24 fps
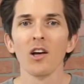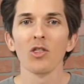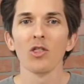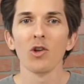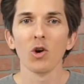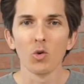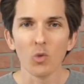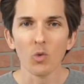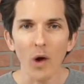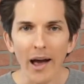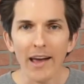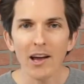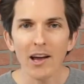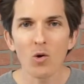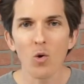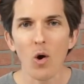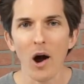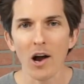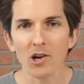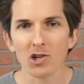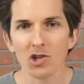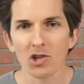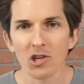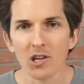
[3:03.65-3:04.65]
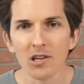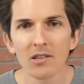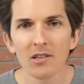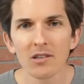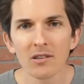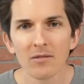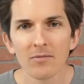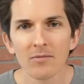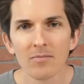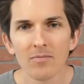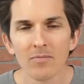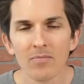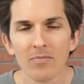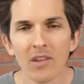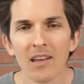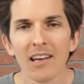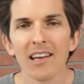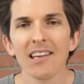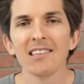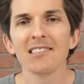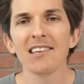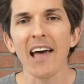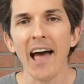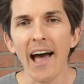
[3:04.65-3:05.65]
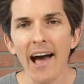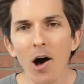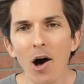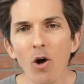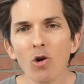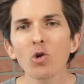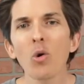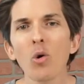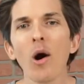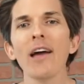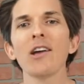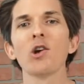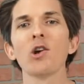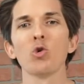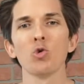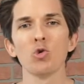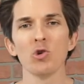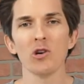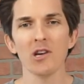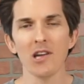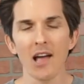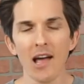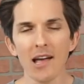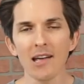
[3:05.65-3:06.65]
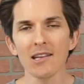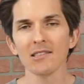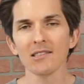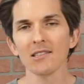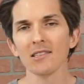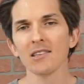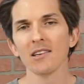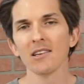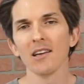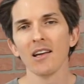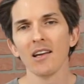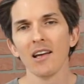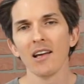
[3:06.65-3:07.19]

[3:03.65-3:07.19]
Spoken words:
The right question is, how do I create